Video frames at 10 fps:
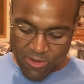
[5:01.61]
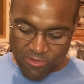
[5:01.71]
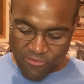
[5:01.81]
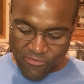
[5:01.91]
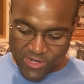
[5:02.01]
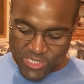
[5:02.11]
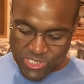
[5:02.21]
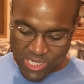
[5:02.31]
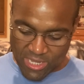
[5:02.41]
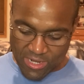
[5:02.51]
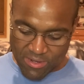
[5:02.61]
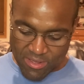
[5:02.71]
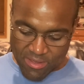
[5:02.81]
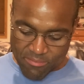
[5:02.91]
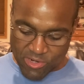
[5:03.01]
with a funny sign,
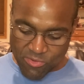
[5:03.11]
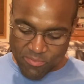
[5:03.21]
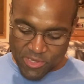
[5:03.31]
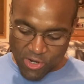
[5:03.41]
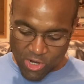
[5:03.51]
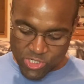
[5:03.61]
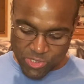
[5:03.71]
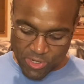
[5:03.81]
but it would be harsher